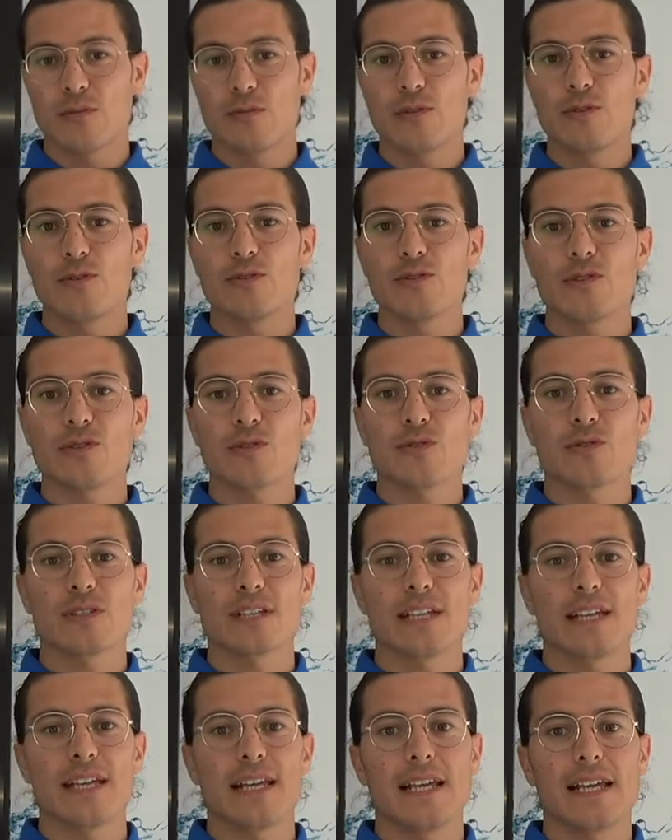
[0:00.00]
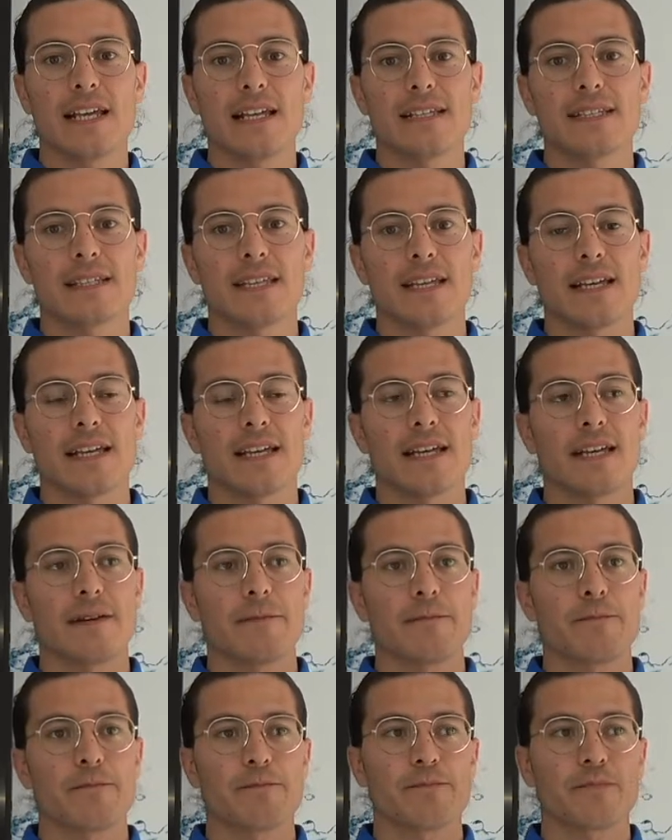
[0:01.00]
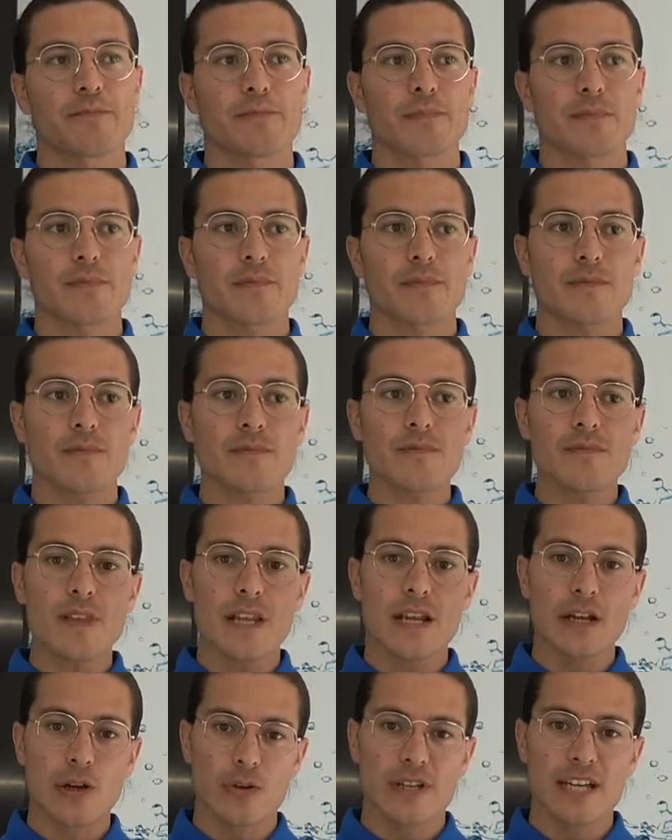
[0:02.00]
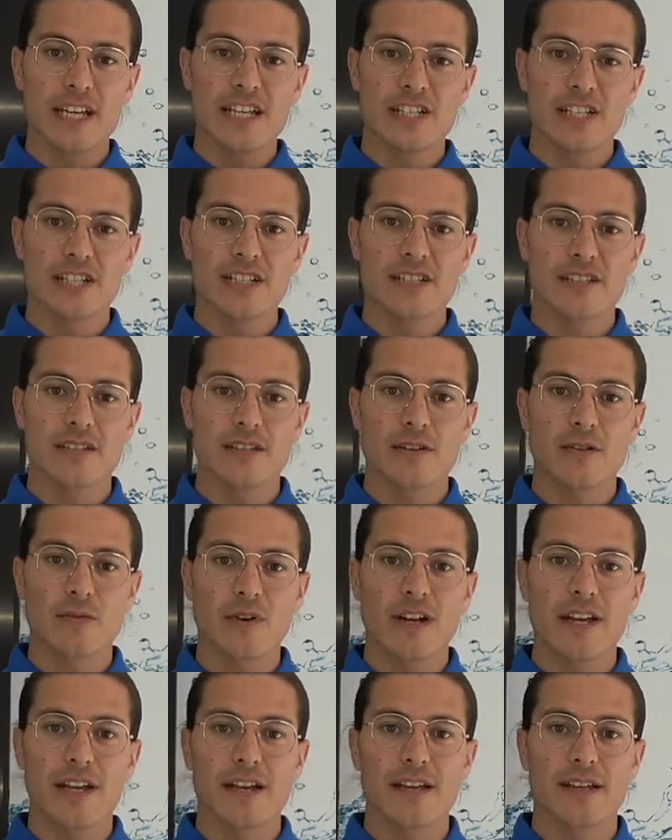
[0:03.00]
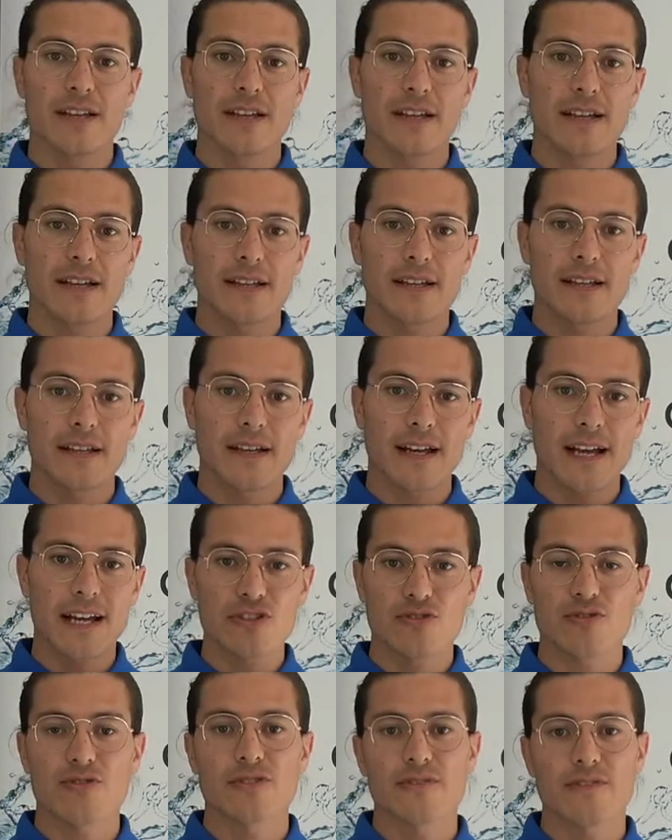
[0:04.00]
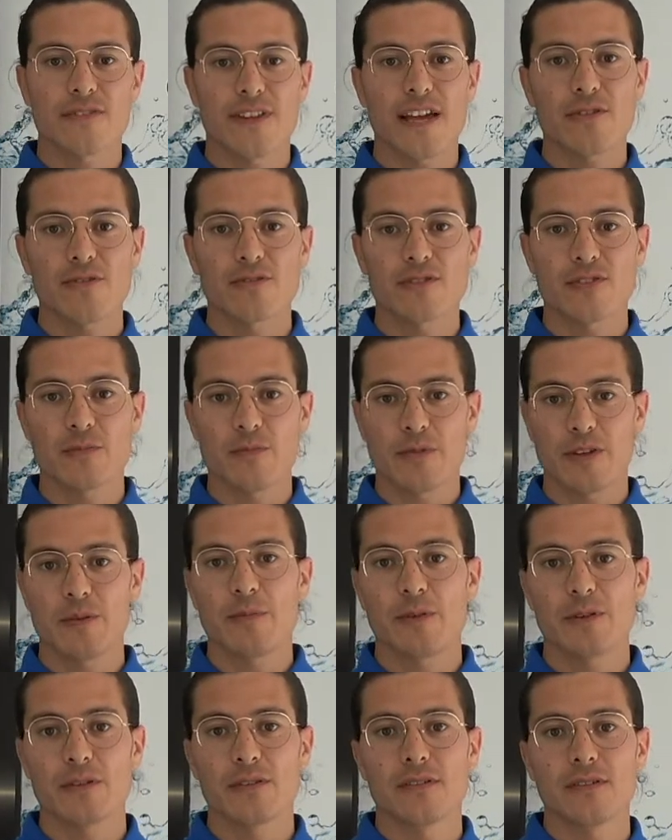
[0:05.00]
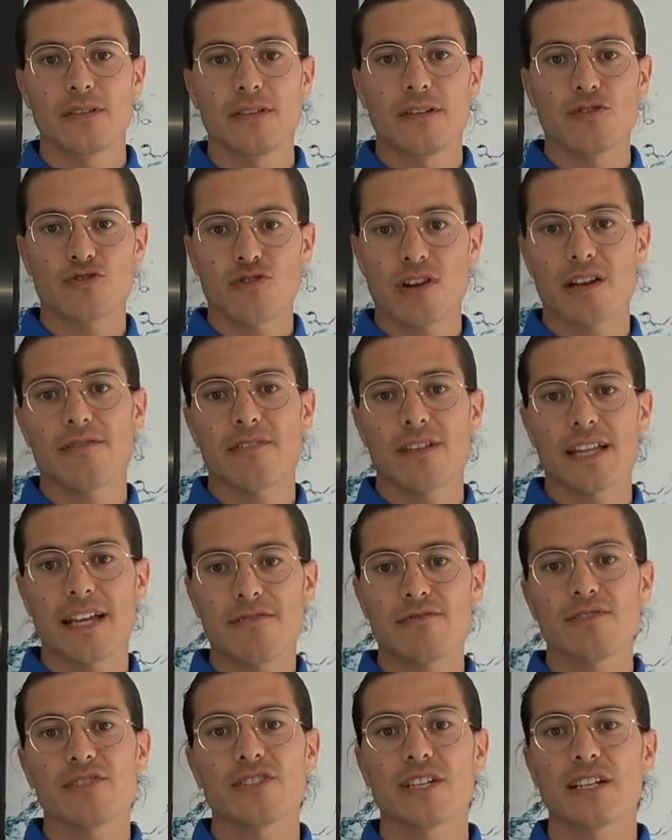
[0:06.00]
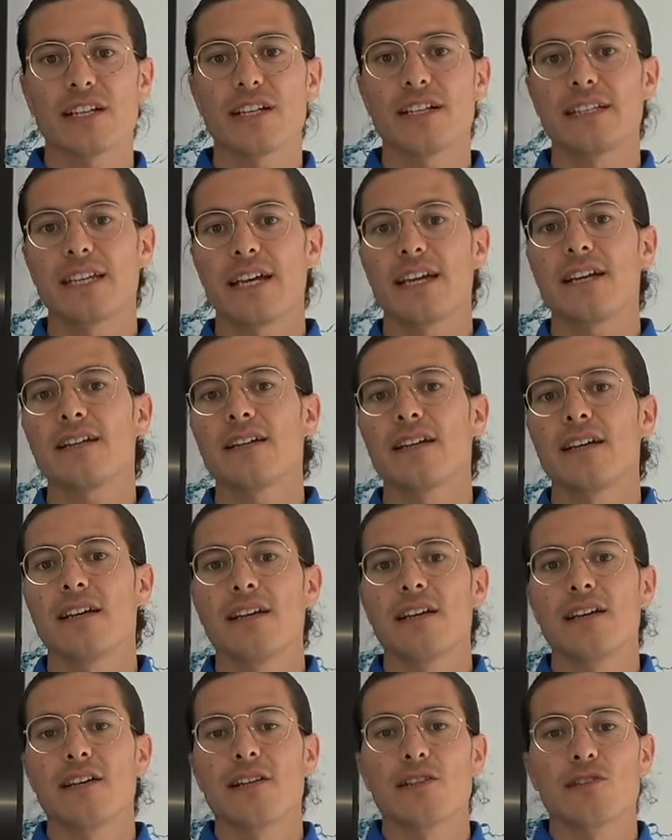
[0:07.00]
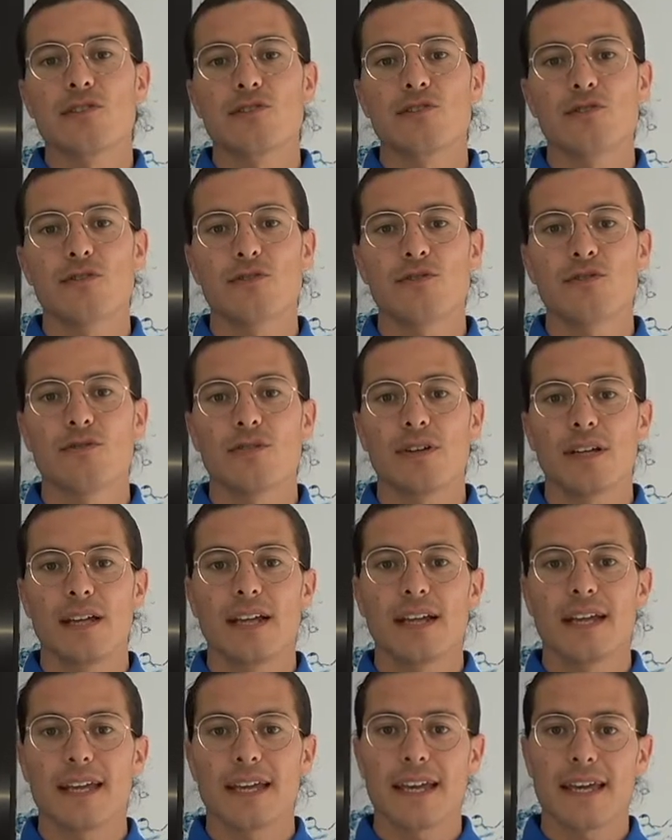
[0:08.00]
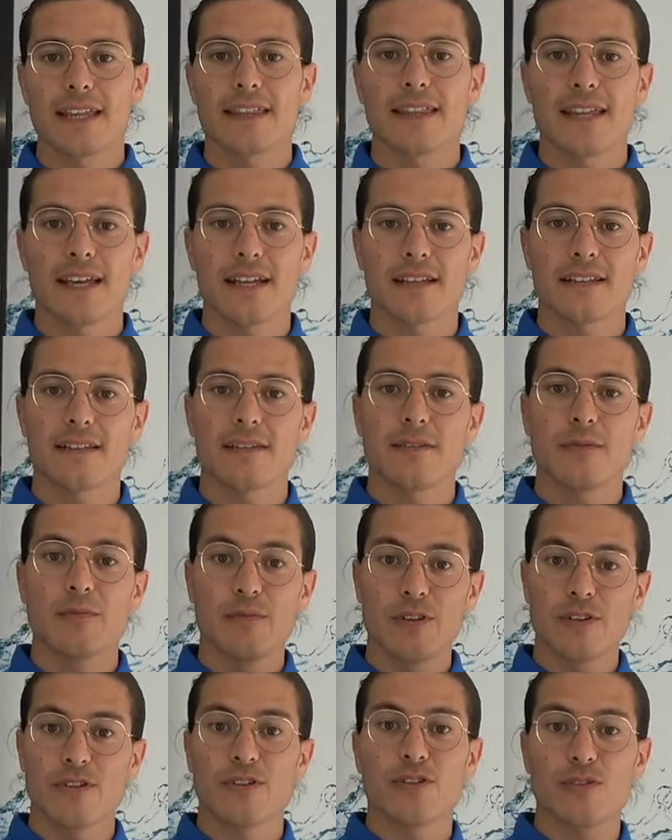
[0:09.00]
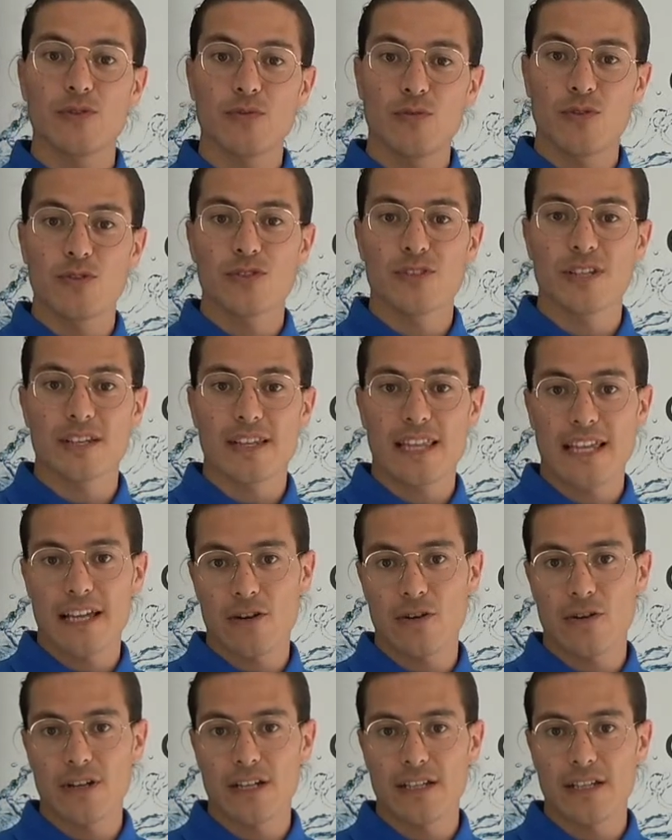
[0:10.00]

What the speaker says: Blue zones is the locations where hundreds of thousands of people travel every single year to get that miracle water, they call